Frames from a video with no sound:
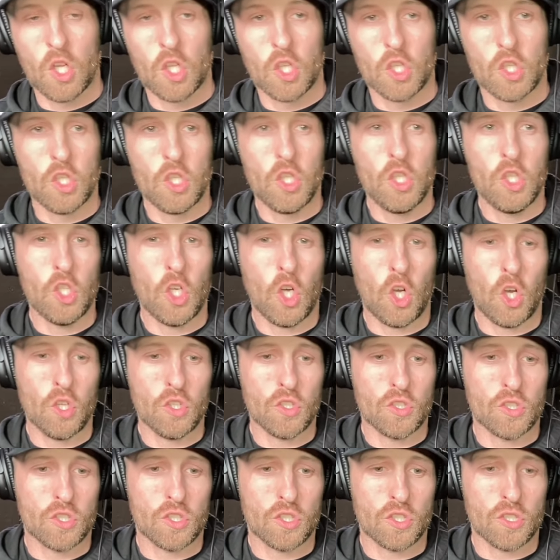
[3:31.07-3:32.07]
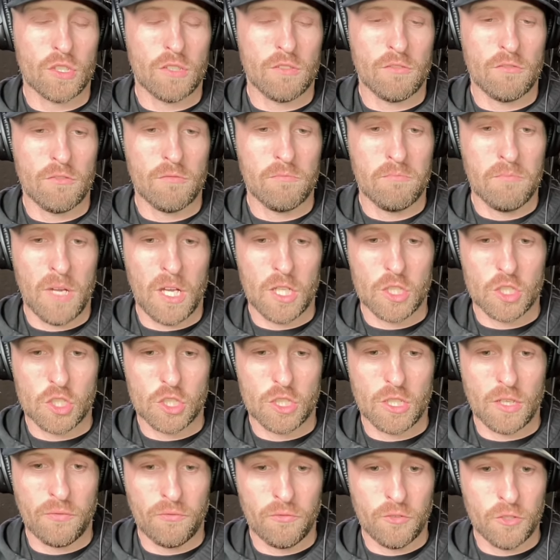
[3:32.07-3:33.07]
not much
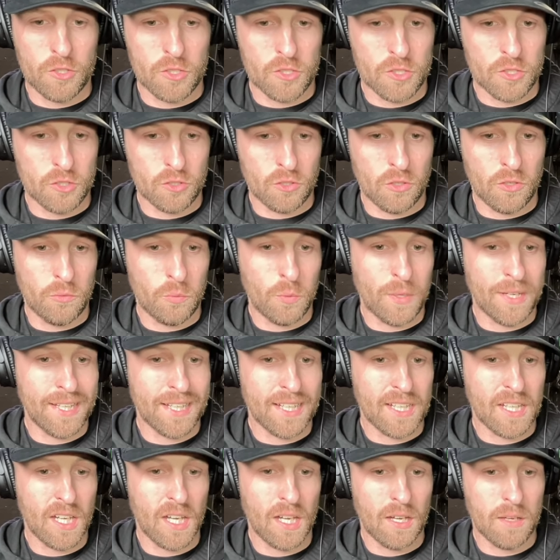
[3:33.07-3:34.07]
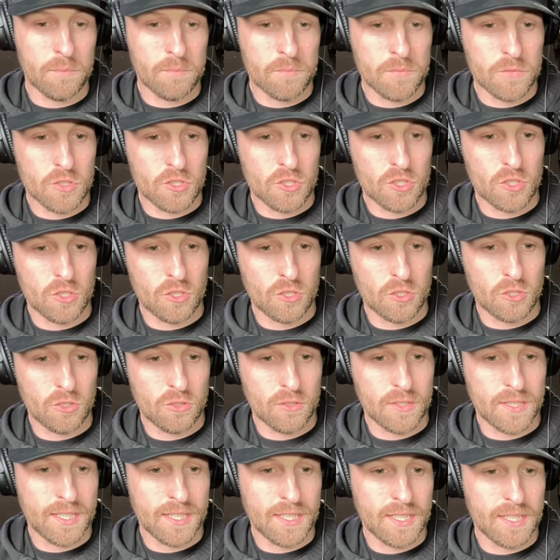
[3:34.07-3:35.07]
difference sort of when it comes to
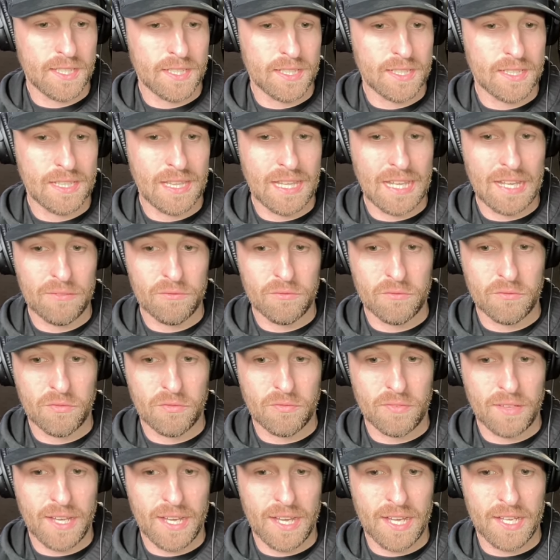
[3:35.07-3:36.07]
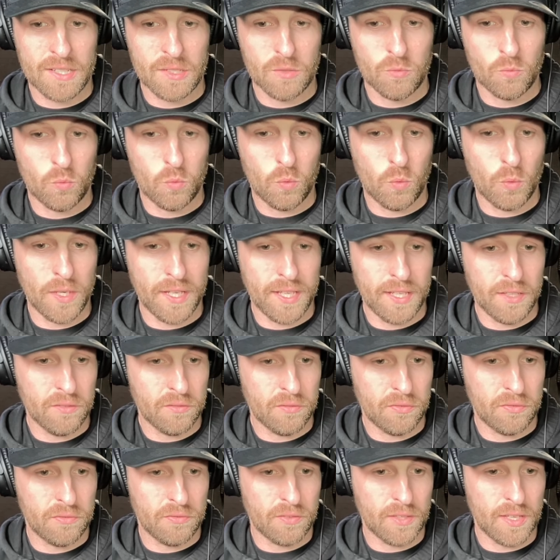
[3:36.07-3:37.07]
the length and
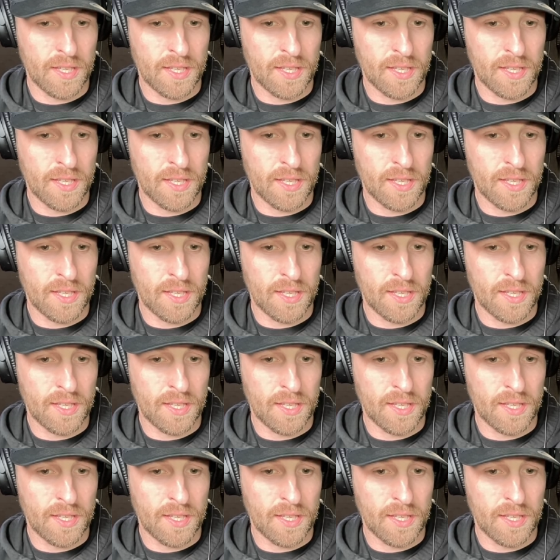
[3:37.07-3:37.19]
width.